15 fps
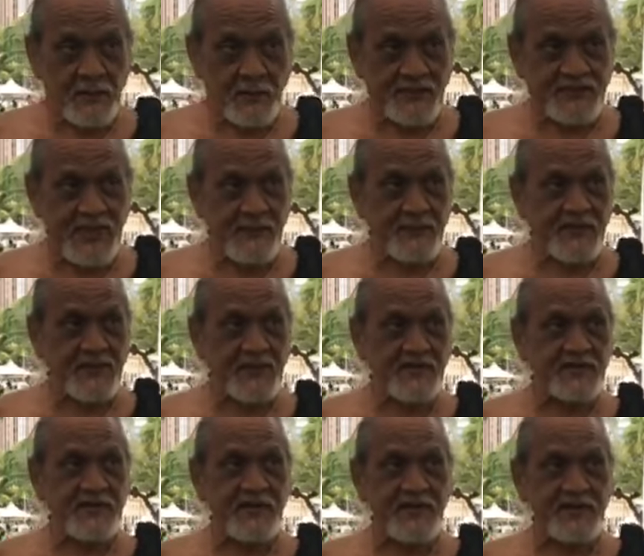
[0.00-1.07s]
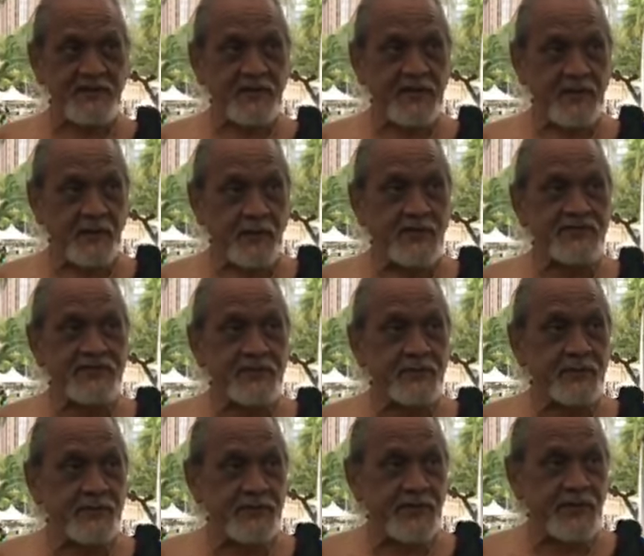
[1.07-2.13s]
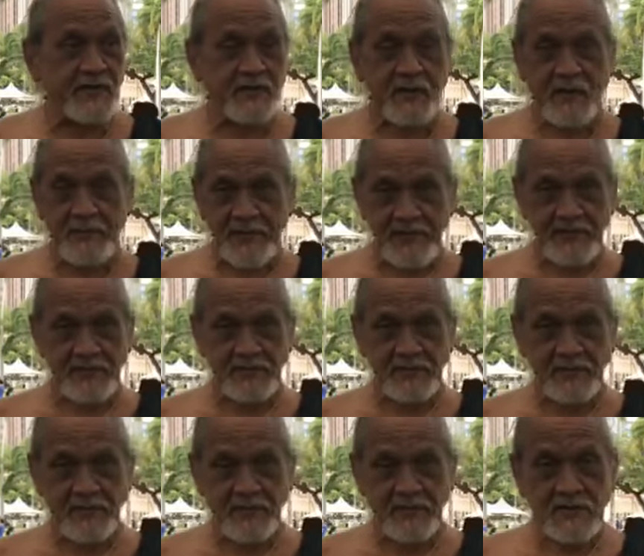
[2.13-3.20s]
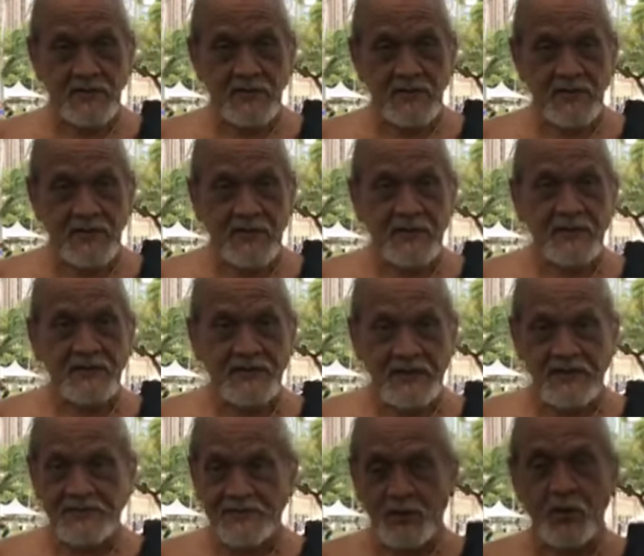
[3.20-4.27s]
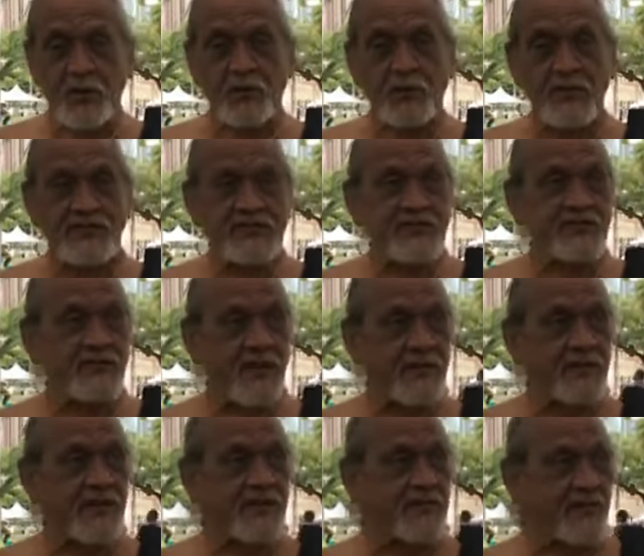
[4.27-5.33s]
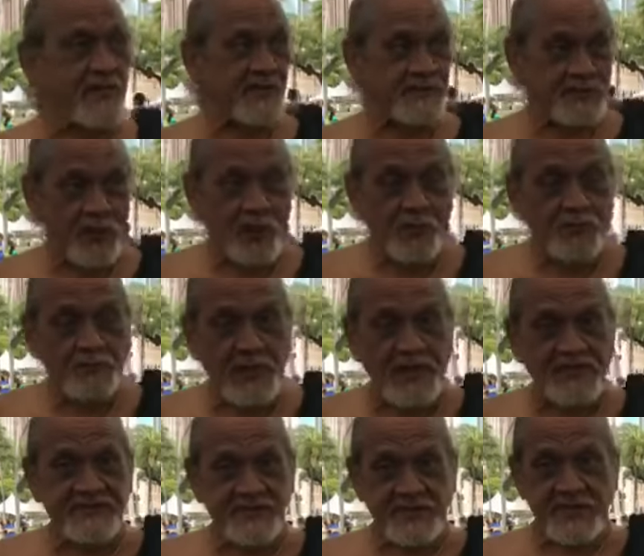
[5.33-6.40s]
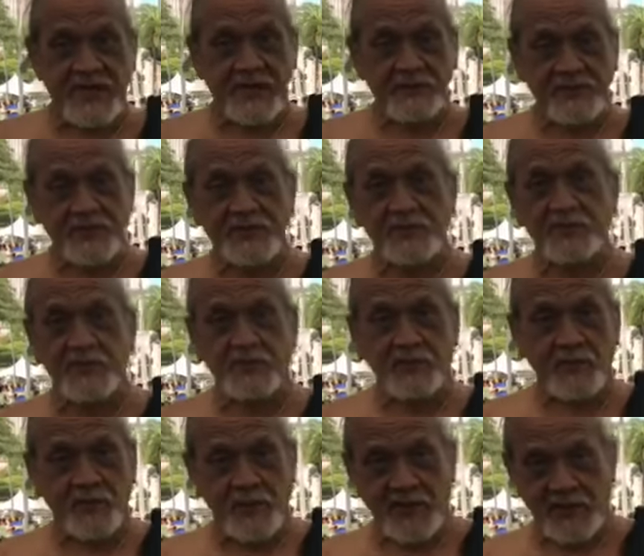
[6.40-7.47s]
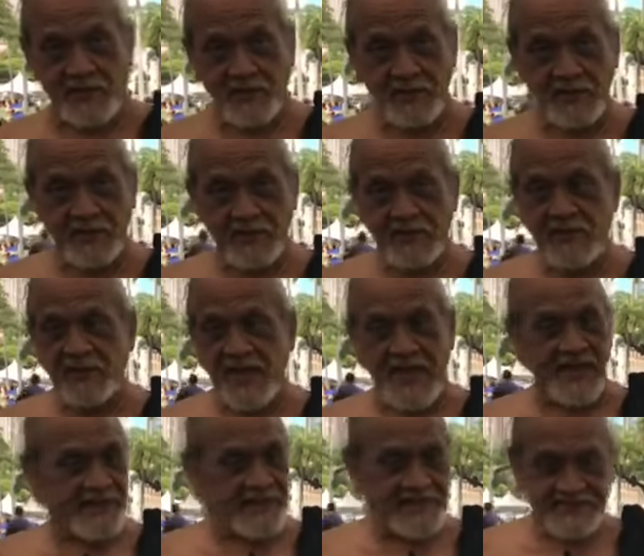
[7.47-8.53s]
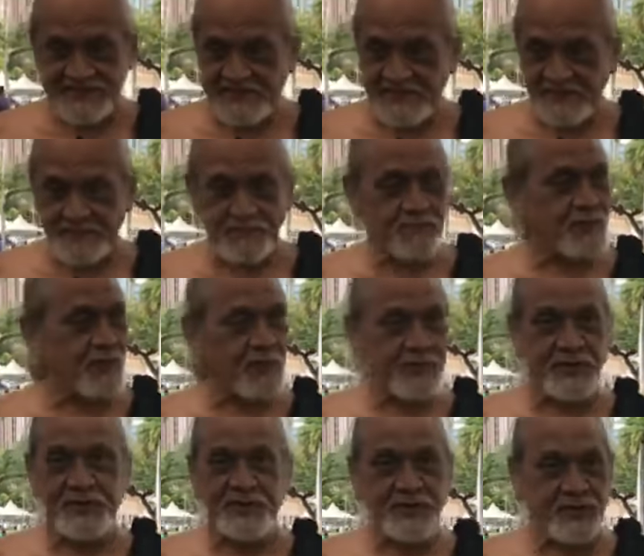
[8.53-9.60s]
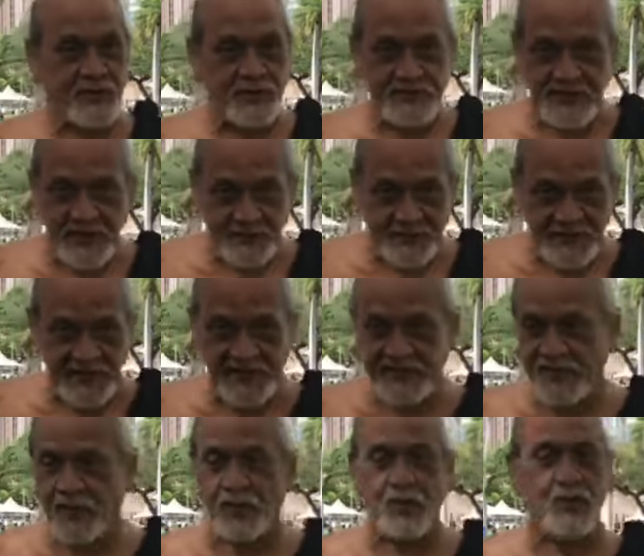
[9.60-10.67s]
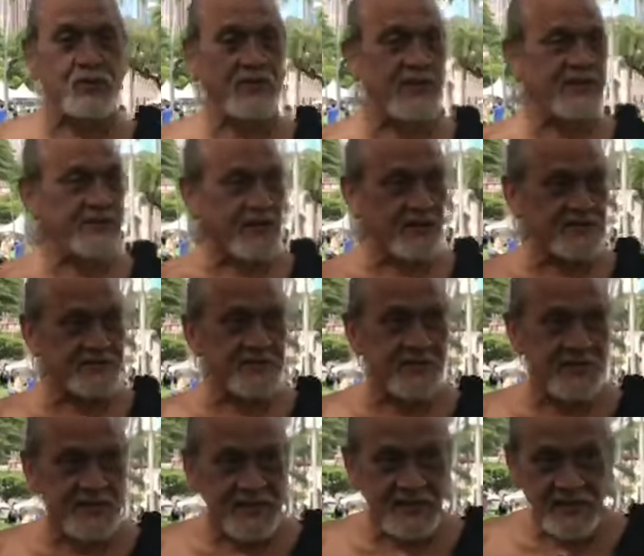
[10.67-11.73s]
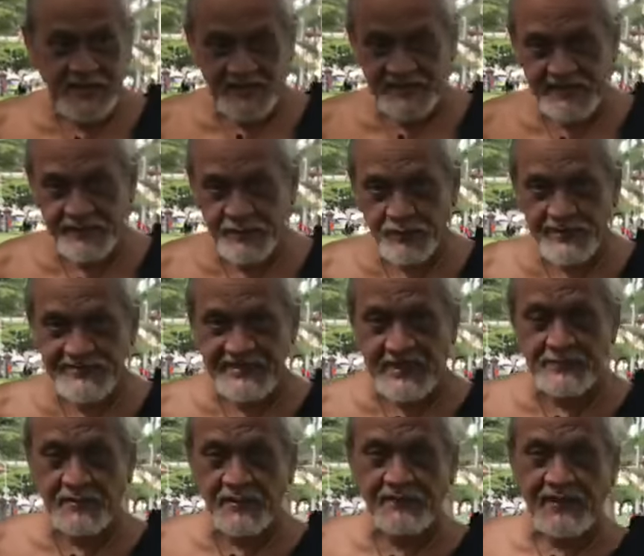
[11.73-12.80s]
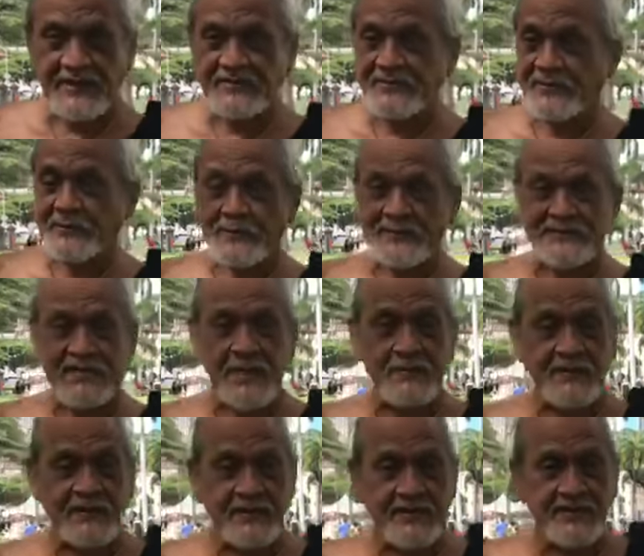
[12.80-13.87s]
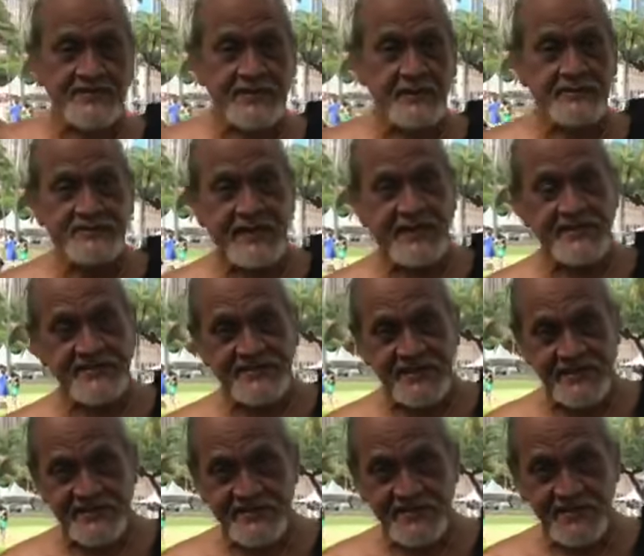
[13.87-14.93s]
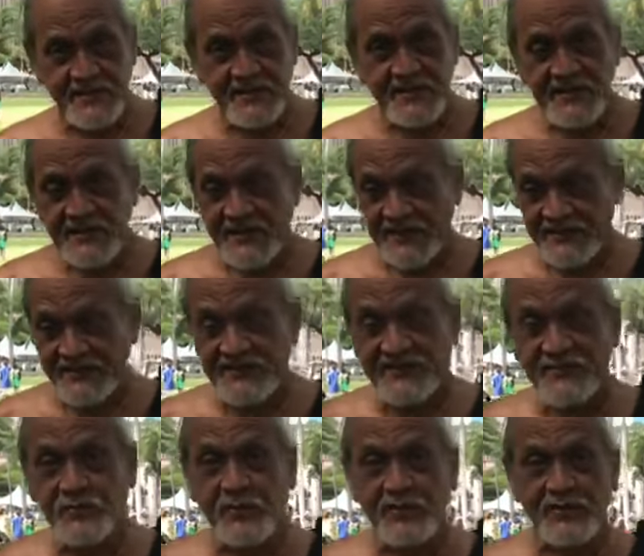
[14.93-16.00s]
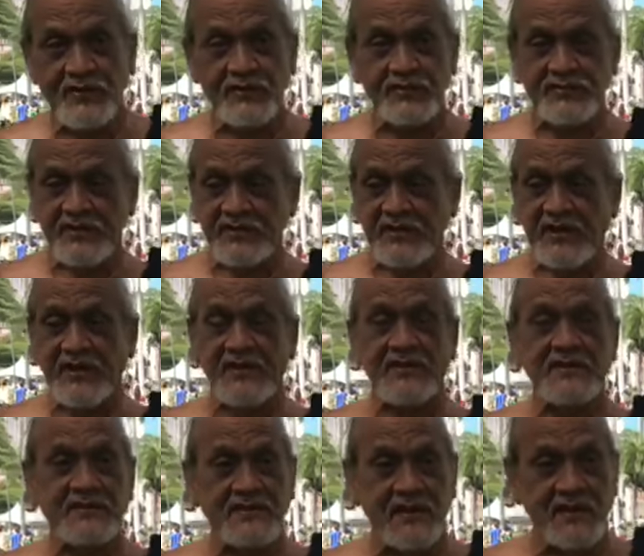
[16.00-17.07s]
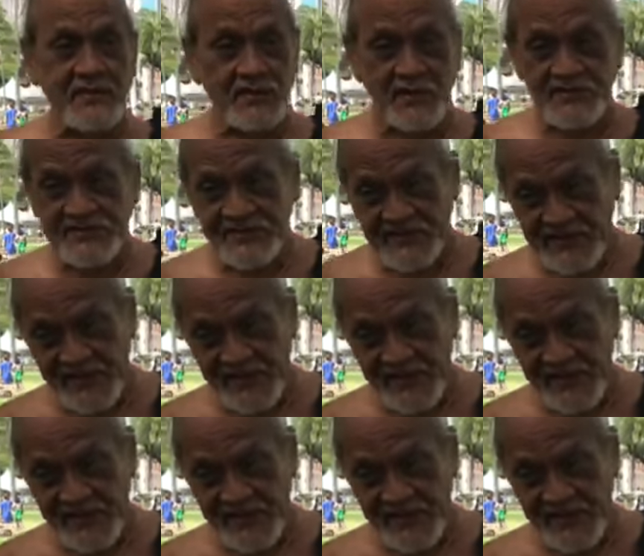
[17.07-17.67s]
what's happened in Russia with Crimea, the whole Russian Crimea is all based on how they took over Hawaii. Annexed them, put them into their same thing, the whole 9 yards. Another example of that's what's happening in the South China Seas, and this is where they're using the Larsen